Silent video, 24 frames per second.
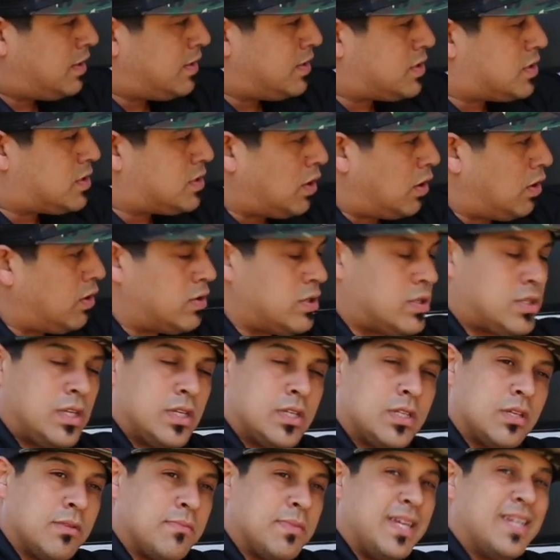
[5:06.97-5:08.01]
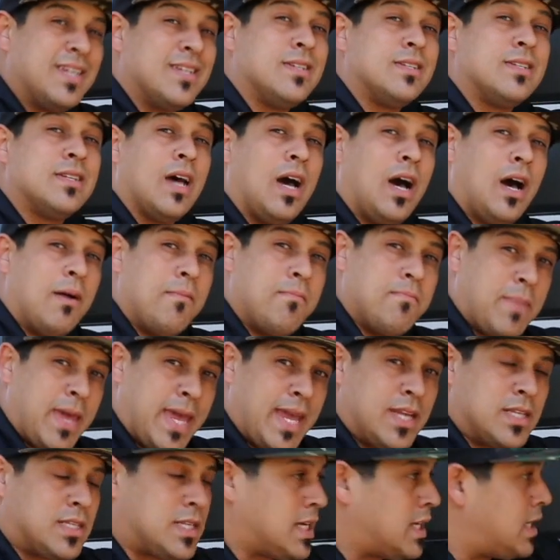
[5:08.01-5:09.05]
the solar system is
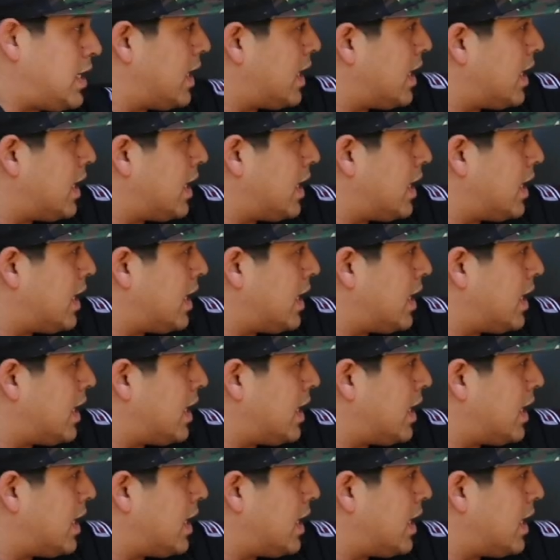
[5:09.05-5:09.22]
amazing.